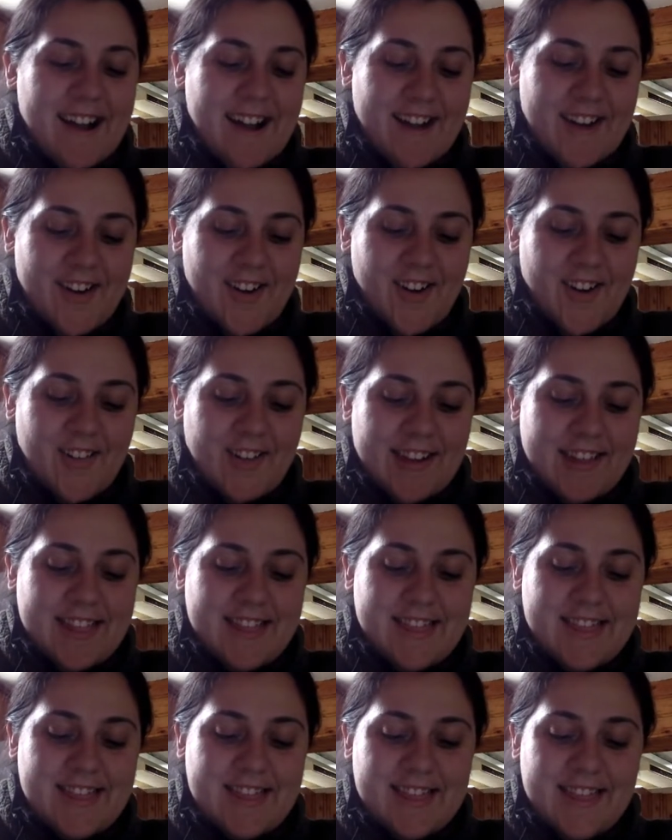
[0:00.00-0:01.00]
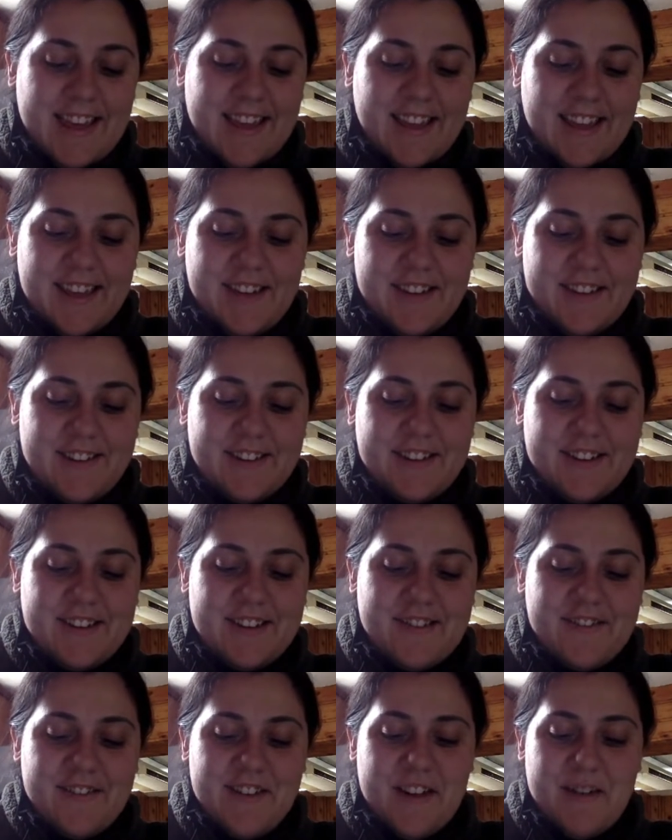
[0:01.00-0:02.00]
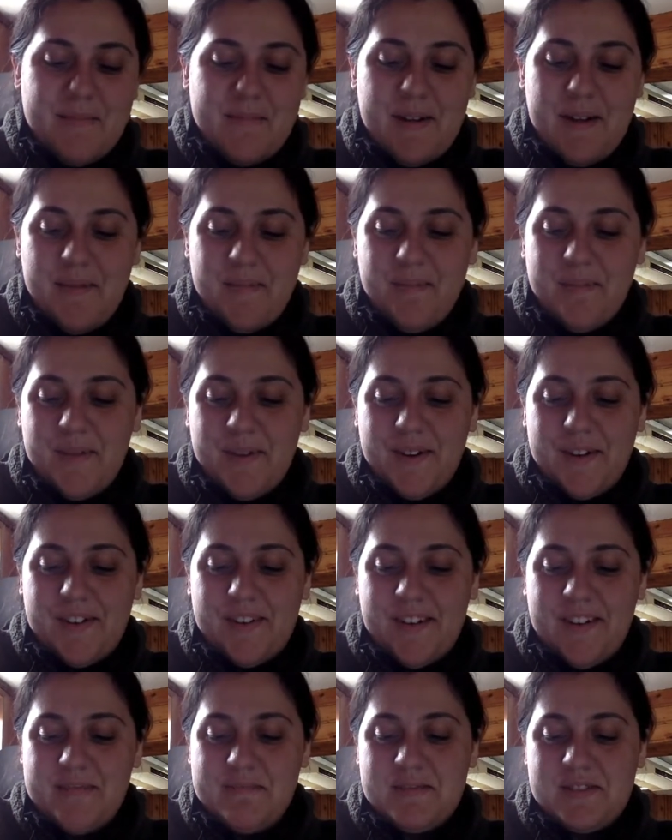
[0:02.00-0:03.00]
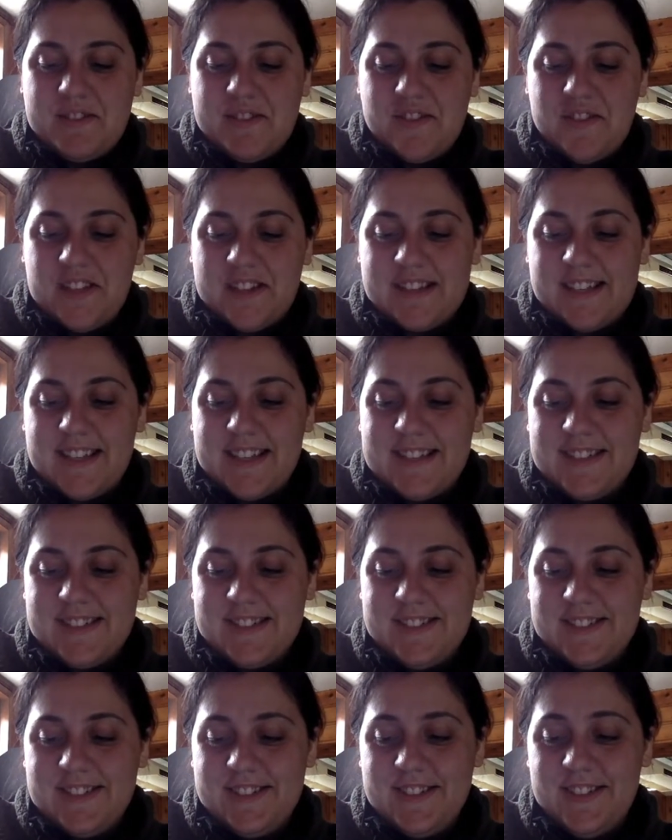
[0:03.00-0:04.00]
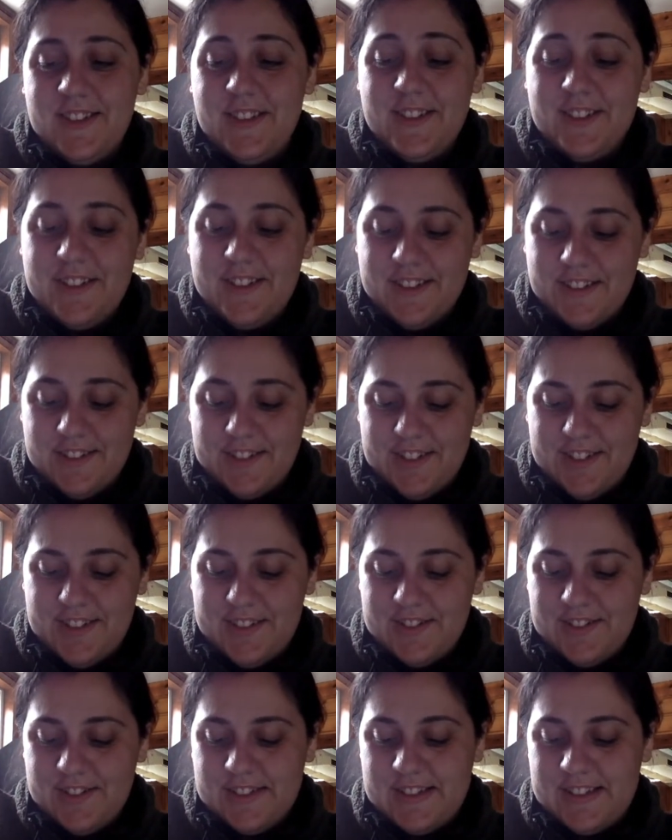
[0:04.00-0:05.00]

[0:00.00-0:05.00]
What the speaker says: Oh, I think you're going to remember. I'm so excited to show you.